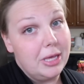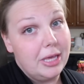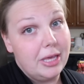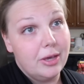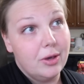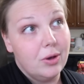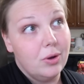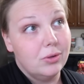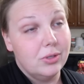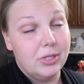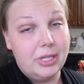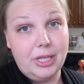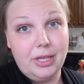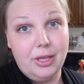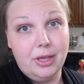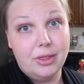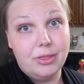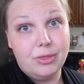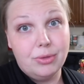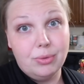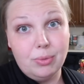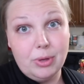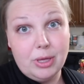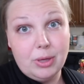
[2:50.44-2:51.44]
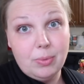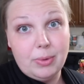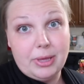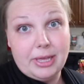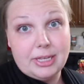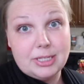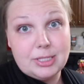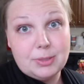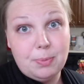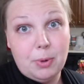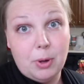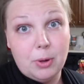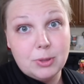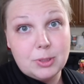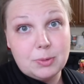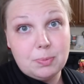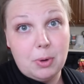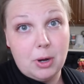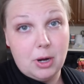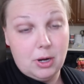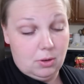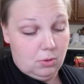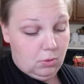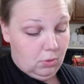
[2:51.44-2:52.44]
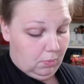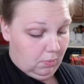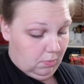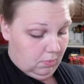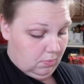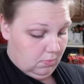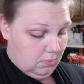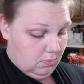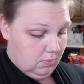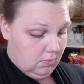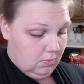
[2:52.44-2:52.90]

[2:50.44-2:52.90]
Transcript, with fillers: Being only 3 weeks postpartum.